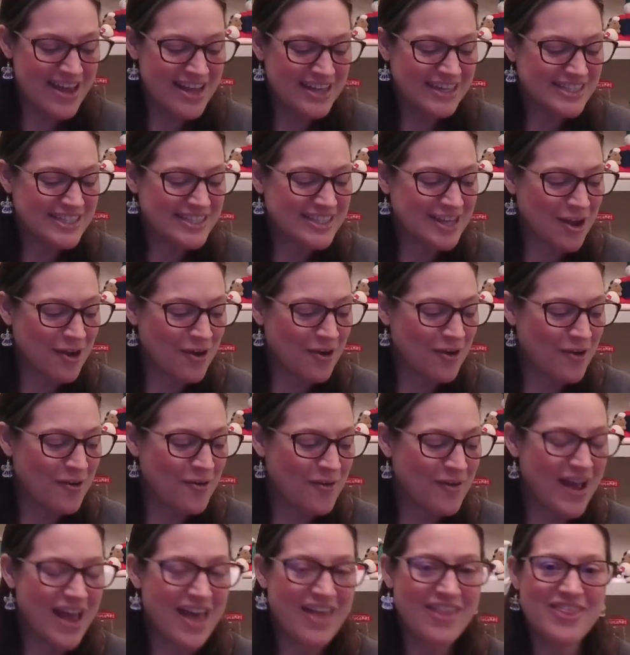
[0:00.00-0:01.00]

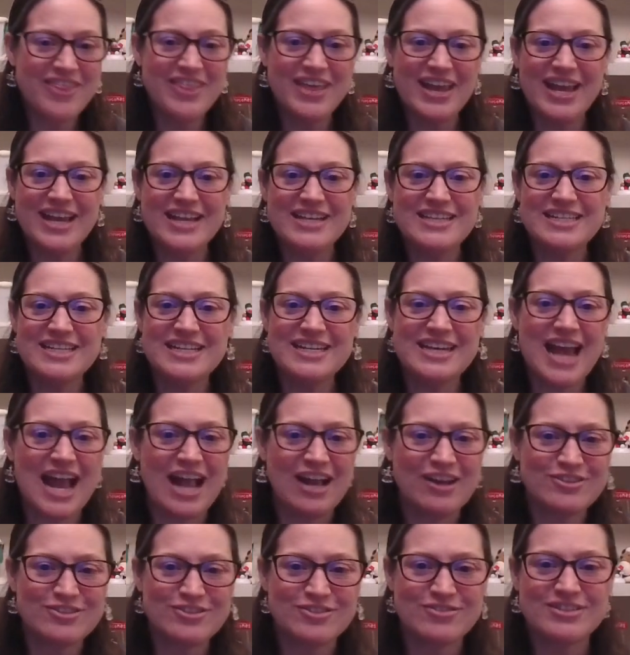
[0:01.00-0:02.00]
So they did
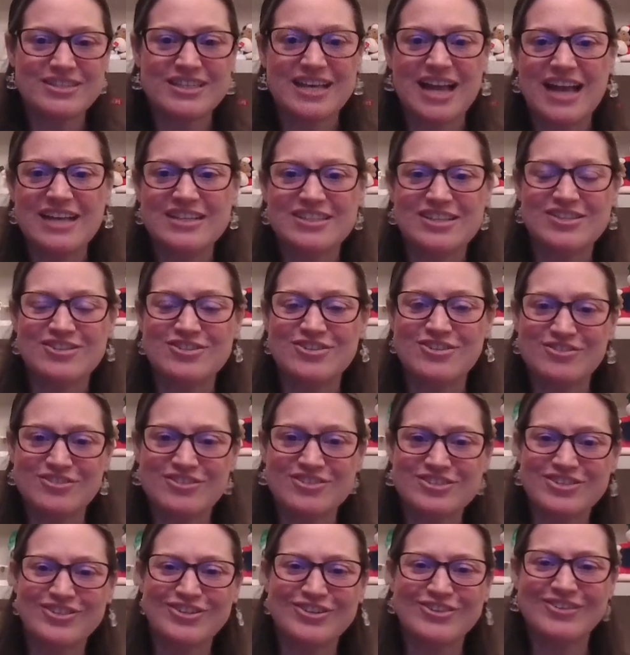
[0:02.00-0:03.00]
exercises,
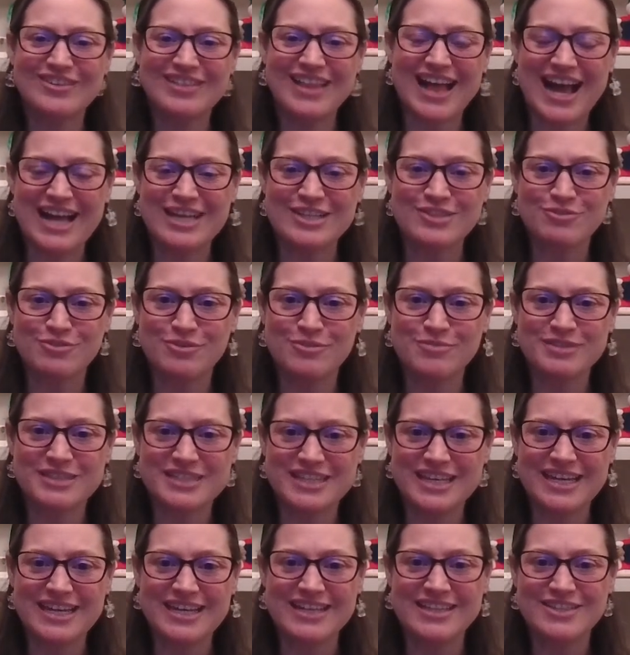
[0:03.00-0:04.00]
there's little classroom
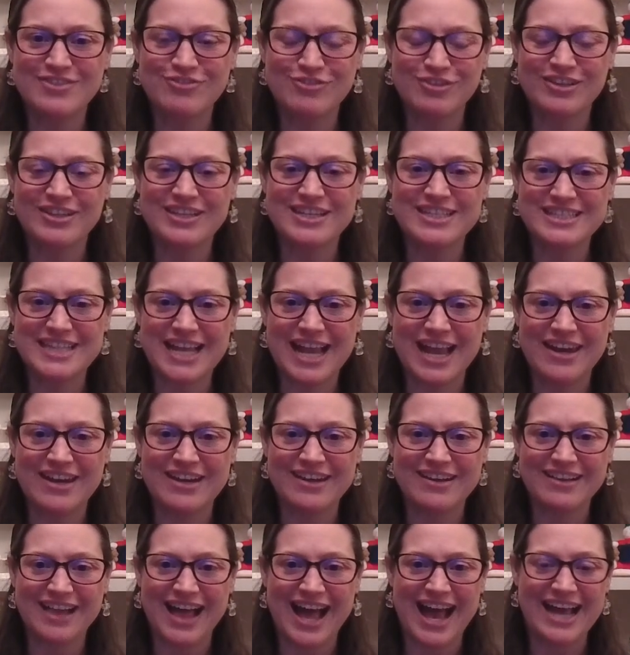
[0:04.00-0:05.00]
scenes for the Santa
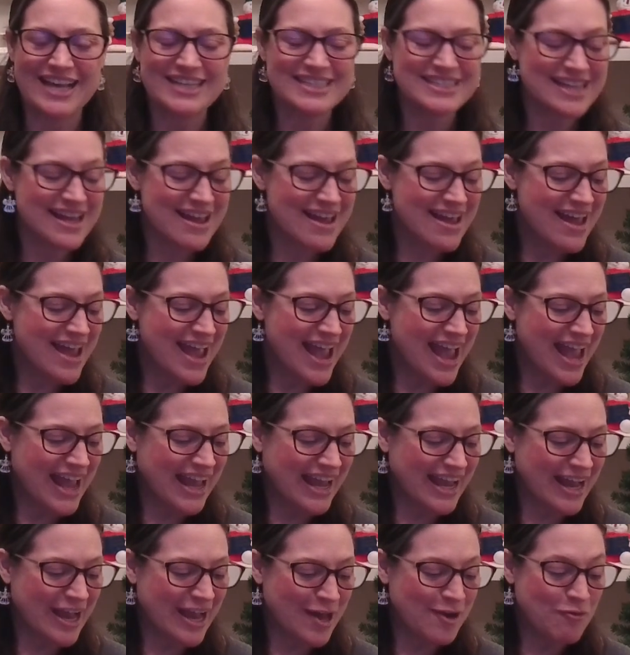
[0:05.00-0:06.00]
class,
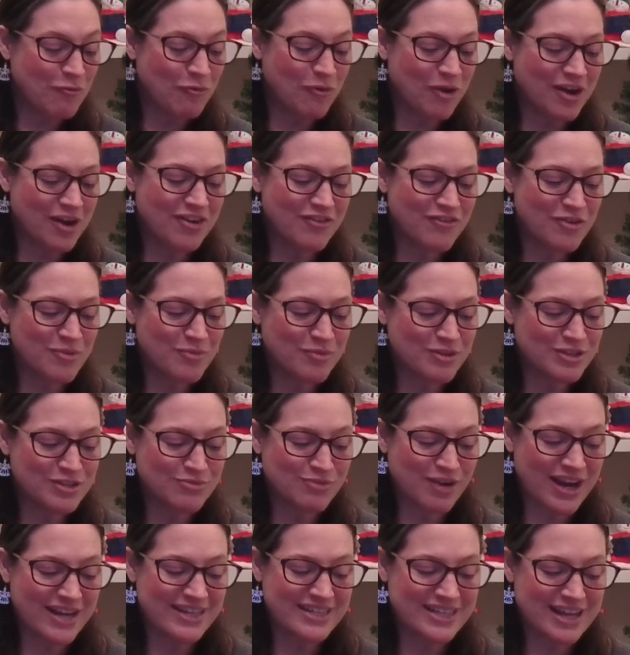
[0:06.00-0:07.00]
and one of them was
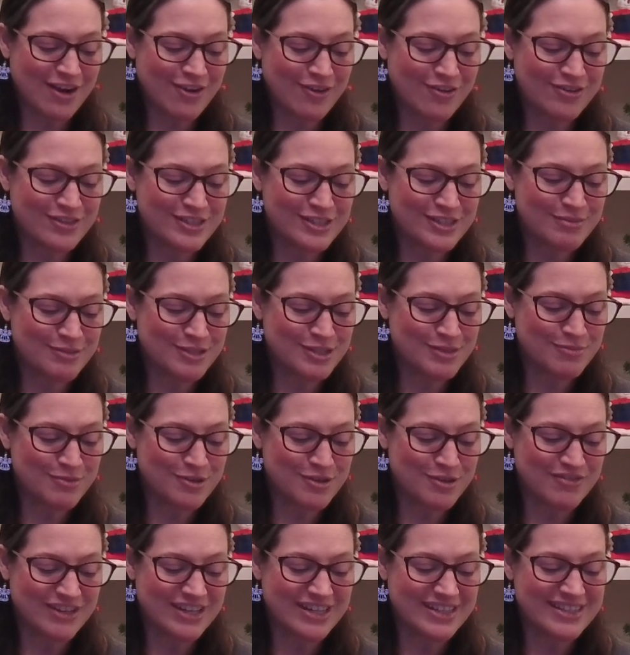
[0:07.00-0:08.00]
write down Christmas
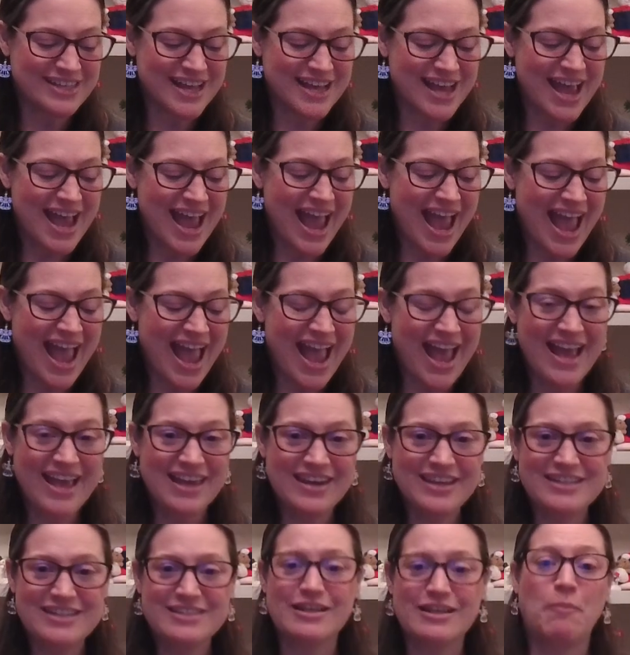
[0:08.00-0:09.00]
movies, and
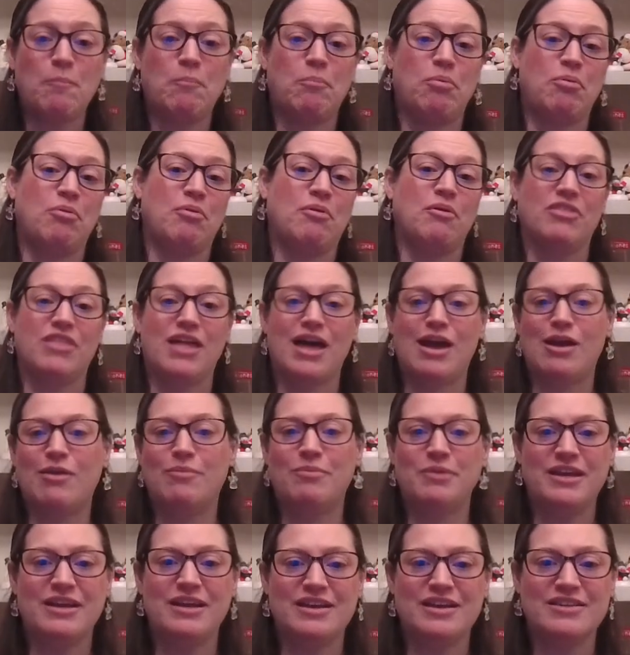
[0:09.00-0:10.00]
he's like, that'll
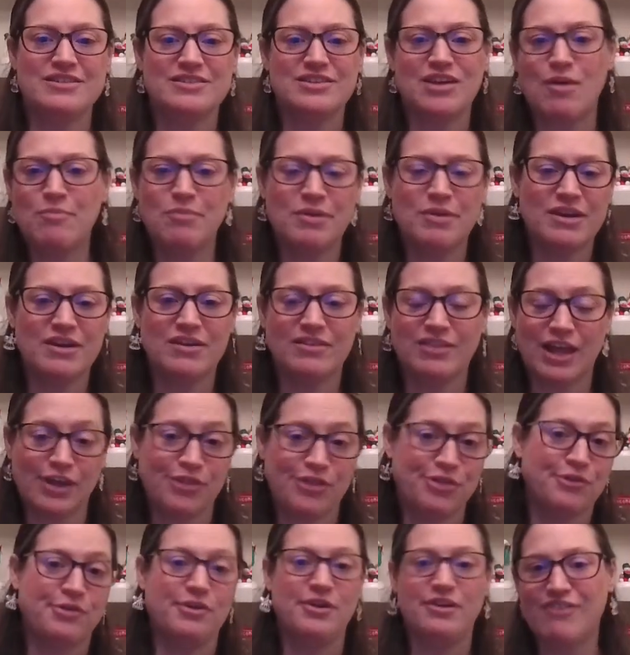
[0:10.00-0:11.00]
be easy, I've been in like
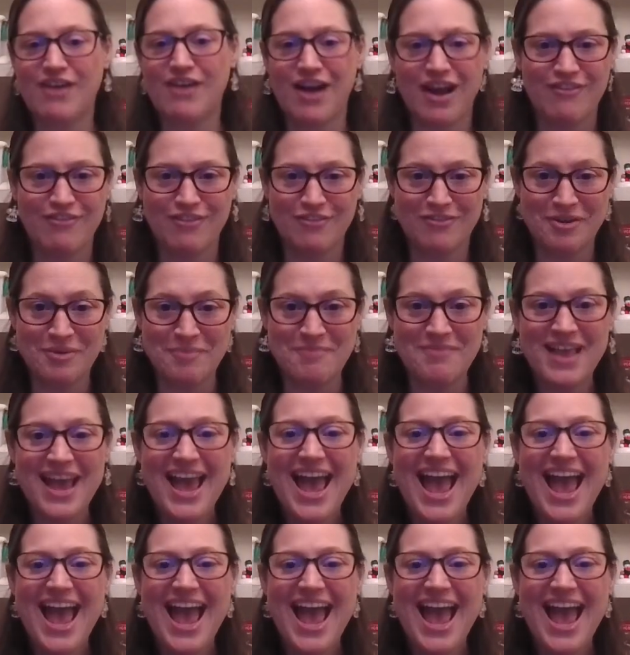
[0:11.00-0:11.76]
35 of them.